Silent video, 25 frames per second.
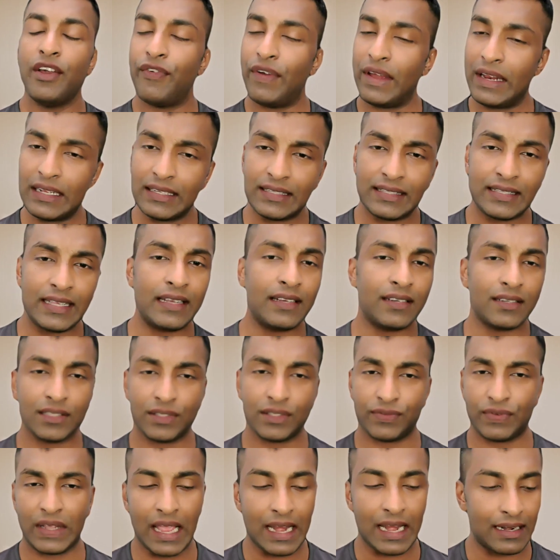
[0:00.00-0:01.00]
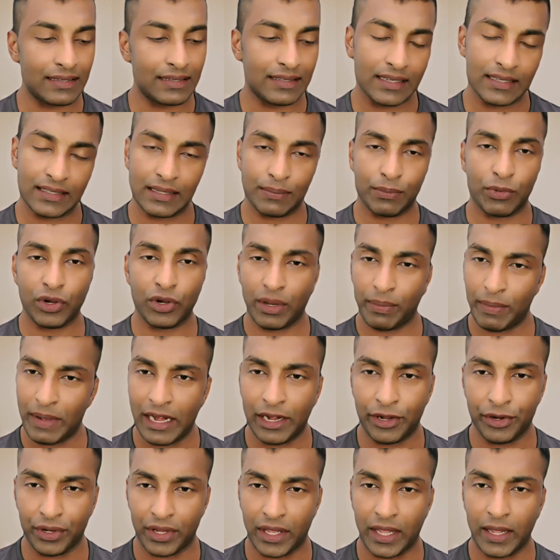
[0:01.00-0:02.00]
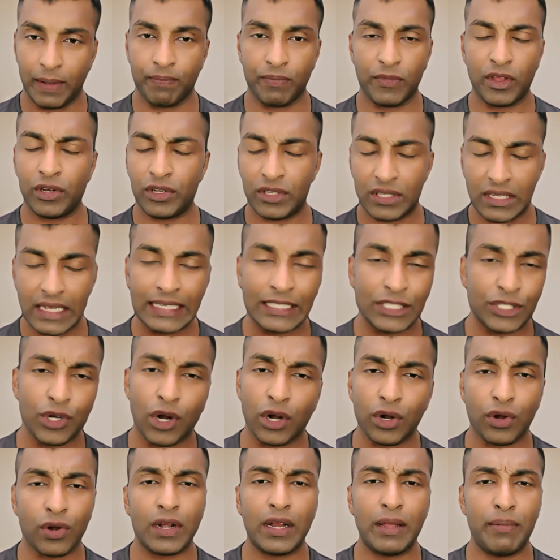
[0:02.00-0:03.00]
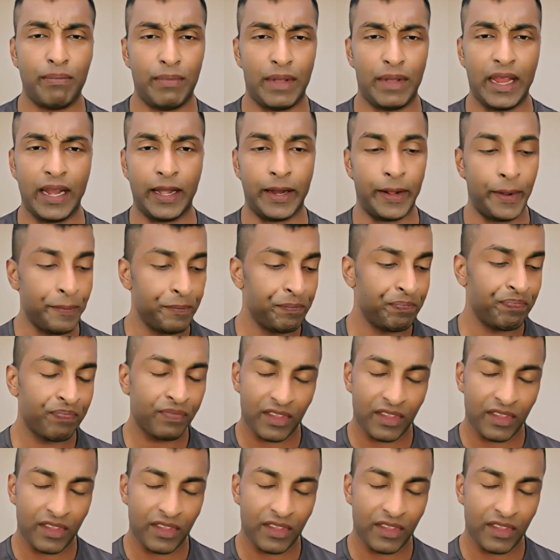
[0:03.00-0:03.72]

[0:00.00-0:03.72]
Various thinkers we can discuss about Emile Durkheim. It's not only Mead.